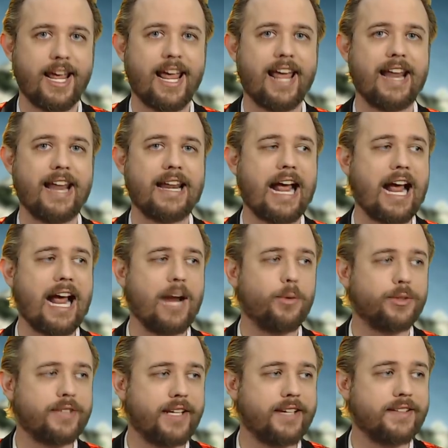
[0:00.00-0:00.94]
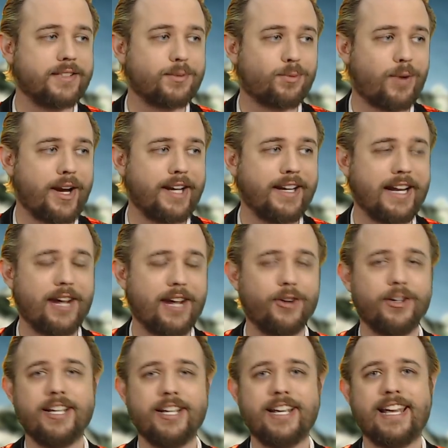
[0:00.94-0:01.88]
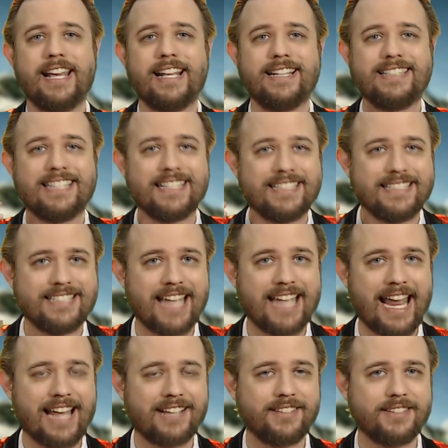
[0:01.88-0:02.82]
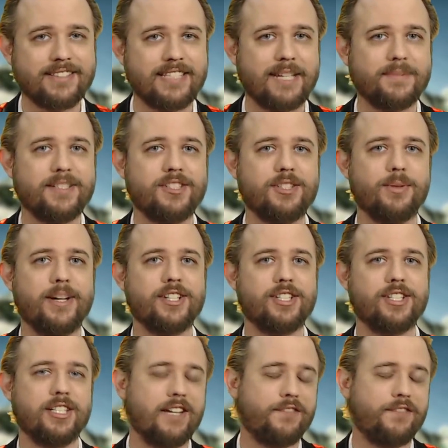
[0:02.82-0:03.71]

And I will tell you this right now. It's exactly the same situation.